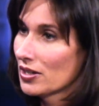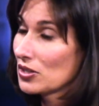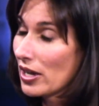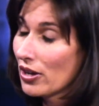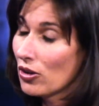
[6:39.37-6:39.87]

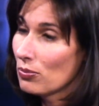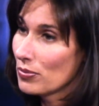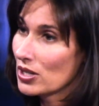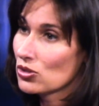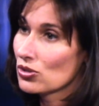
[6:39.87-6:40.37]
to help
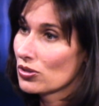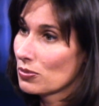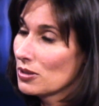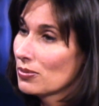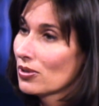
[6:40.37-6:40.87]
make sure that
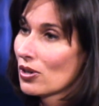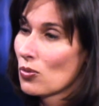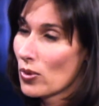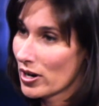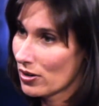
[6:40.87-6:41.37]
people are
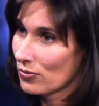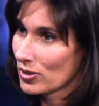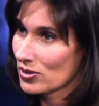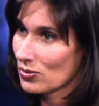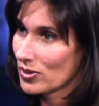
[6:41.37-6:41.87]
aware of
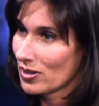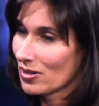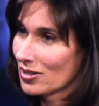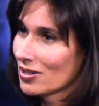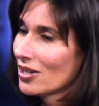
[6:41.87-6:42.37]
what's going
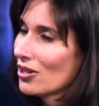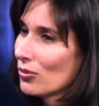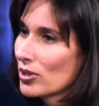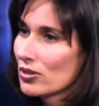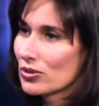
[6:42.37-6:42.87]
on.
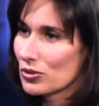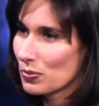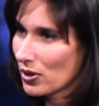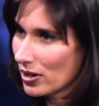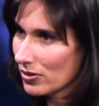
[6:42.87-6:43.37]
We know there's
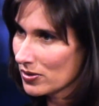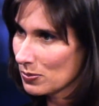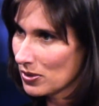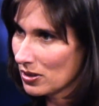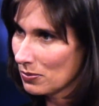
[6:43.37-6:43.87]
progress
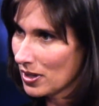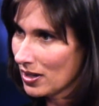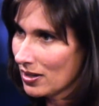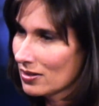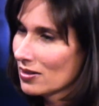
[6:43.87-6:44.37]
being
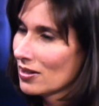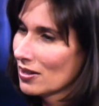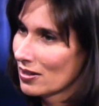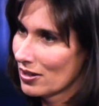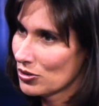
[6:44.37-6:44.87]
made
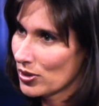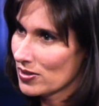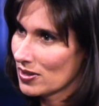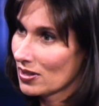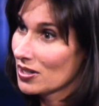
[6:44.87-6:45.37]

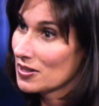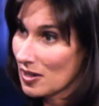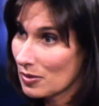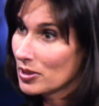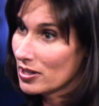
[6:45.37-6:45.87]
addressing
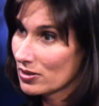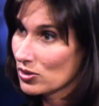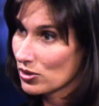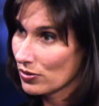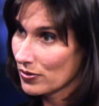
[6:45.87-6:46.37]
contaminated
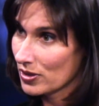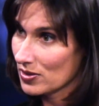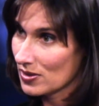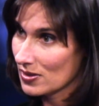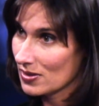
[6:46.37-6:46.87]

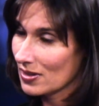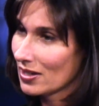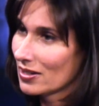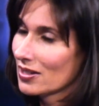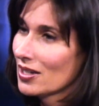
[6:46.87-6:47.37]
surfaces
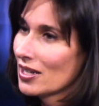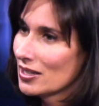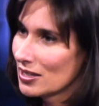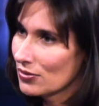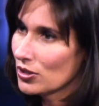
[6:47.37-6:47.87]
and
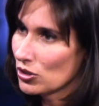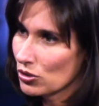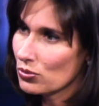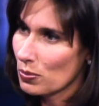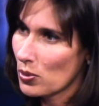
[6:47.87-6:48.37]
giving
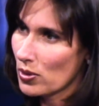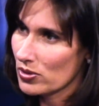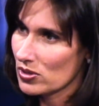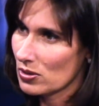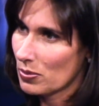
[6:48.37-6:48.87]
good
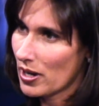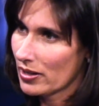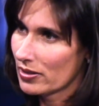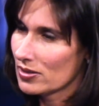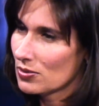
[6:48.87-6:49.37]
reports to the
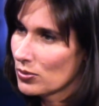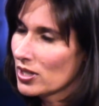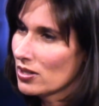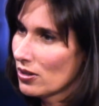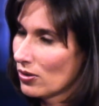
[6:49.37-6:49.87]
pilots. And we
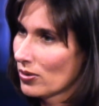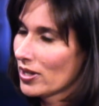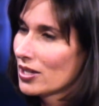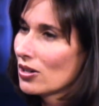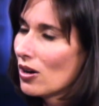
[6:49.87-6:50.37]
know
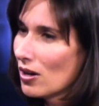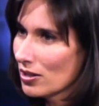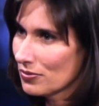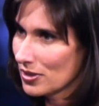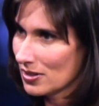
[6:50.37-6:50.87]
in all
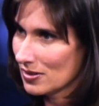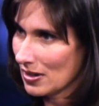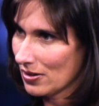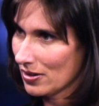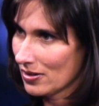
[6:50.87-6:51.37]
of these
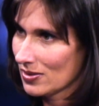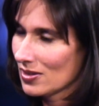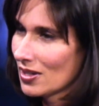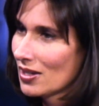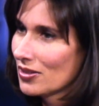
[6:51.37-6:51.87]
areas
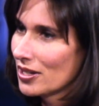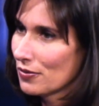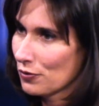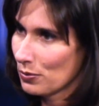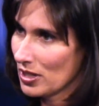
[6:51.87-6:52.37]
that
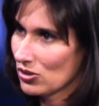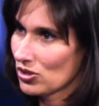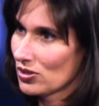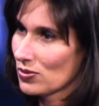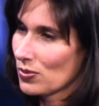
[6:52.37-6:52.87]

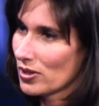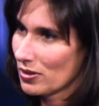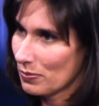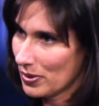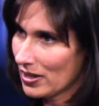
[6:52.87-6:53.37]
information is one of the
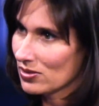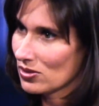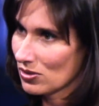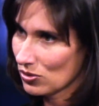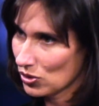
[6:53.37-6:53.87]

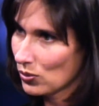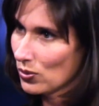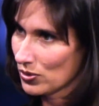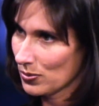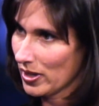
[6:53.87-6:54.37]
best
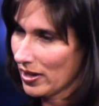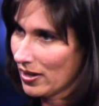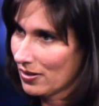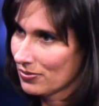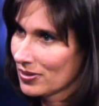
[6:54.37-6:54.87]
tools we
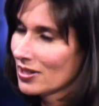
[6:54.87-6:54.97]
have